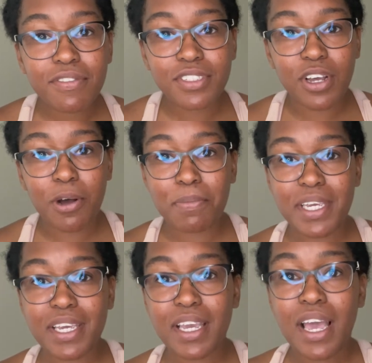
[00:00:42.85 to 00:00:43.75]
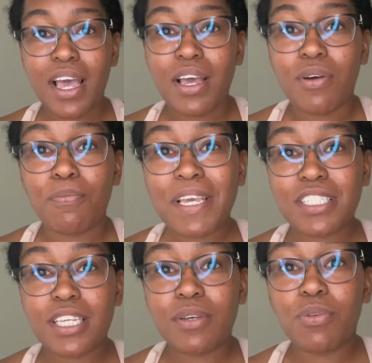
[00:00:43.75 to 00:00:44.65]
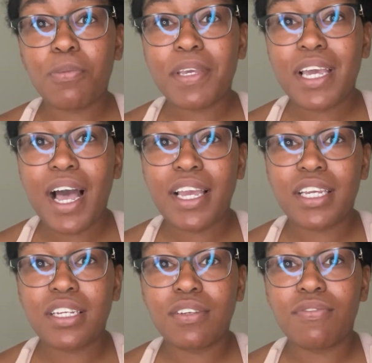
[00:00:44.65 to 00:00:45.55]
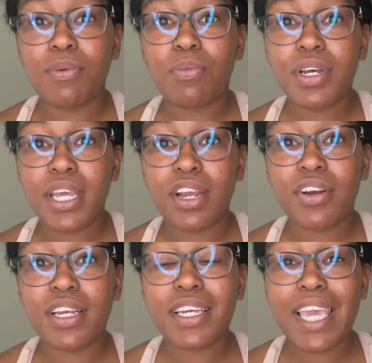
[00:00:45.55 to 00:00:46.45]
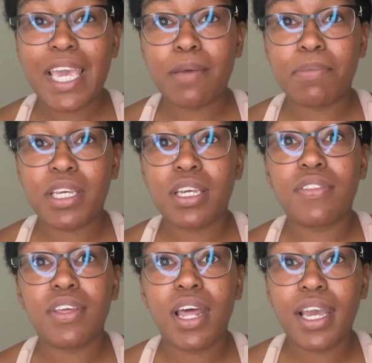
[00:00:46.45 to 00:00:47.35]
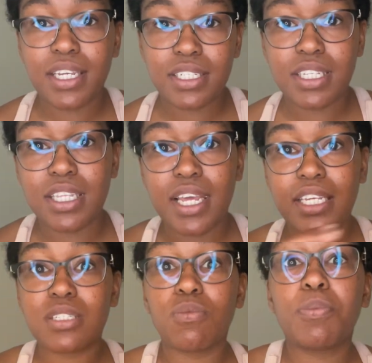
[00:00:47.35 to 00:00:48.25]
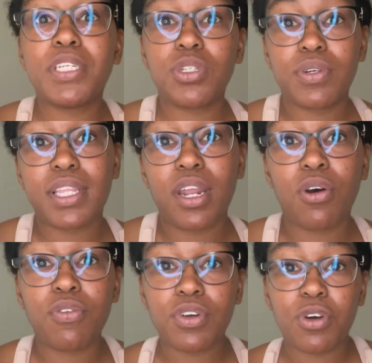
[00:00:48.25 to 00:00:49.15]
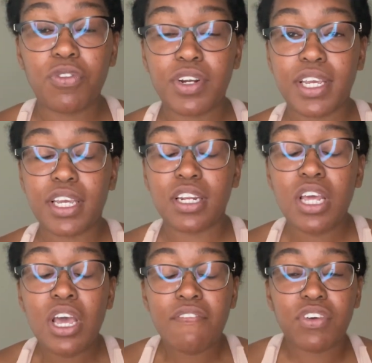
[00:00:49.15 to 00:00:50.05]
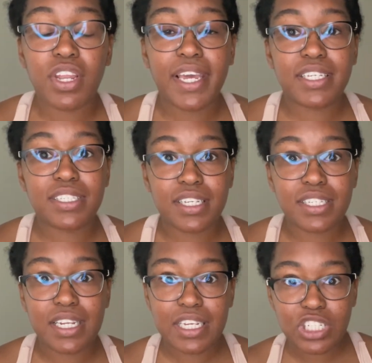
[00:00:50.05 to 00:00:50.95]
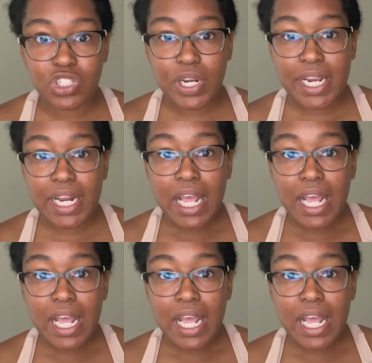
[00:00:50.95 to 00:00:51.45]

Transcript: So I'll be basically, we'll be hiking from one area, camping, and then hiking to the next, and we'll be doing that over and over again for like 6 days straight.